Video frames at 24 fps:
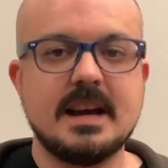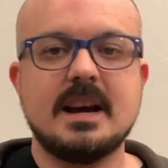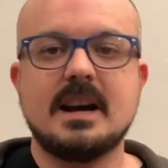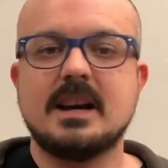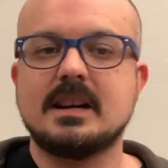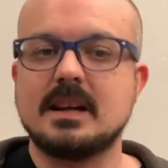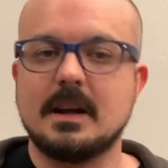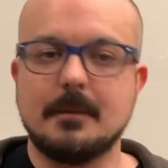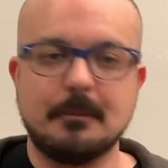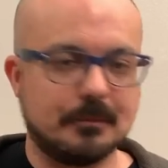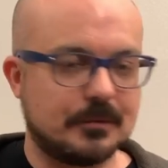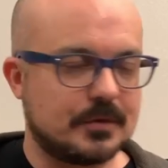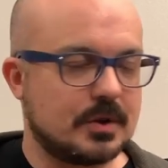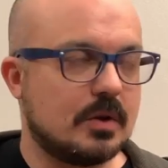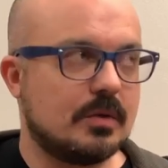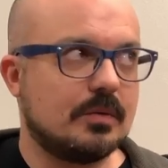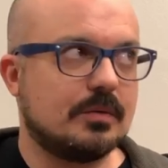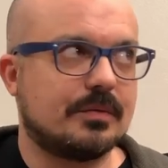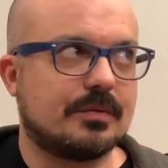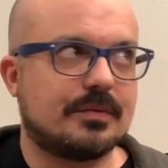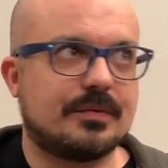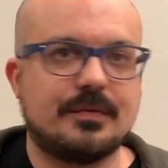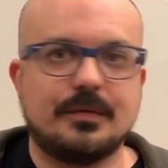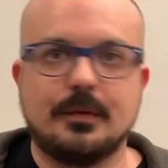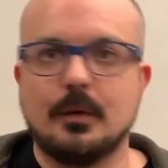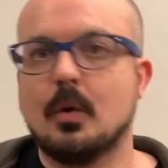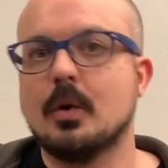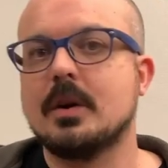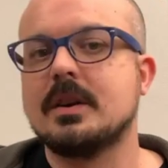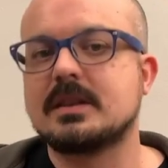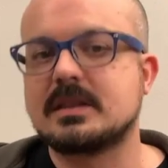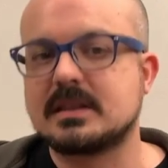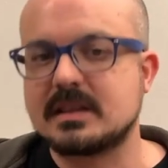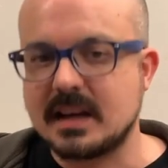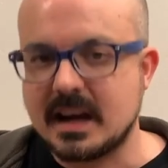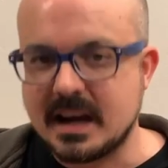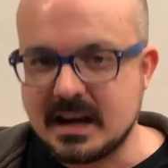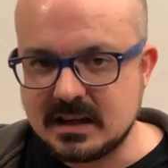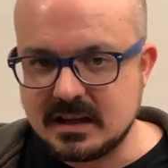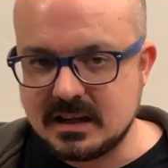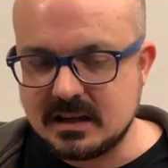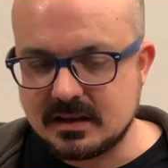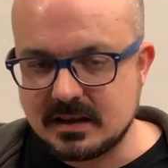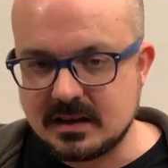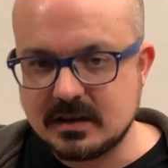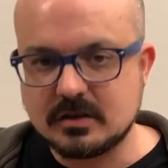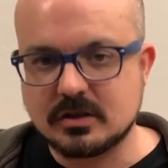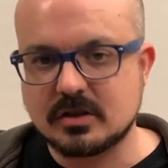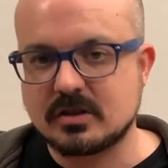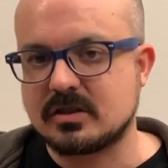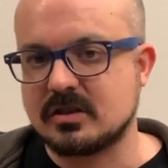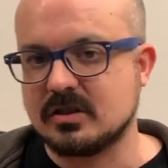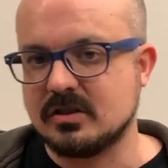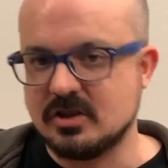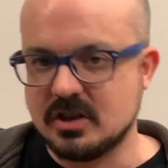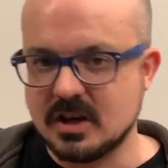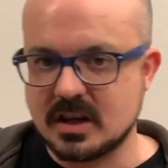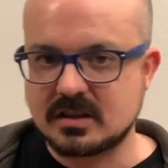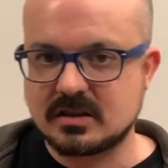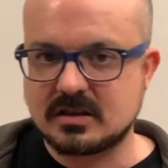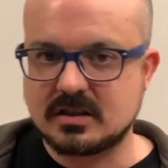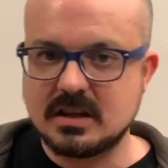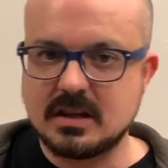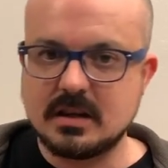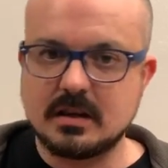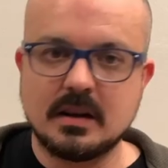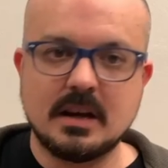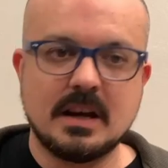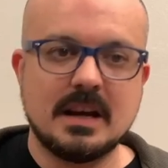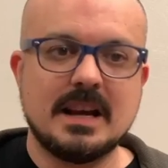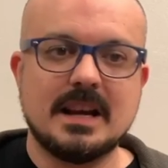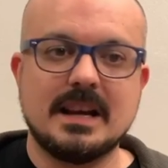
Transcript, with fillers: Again, don't force anything, just suggest it.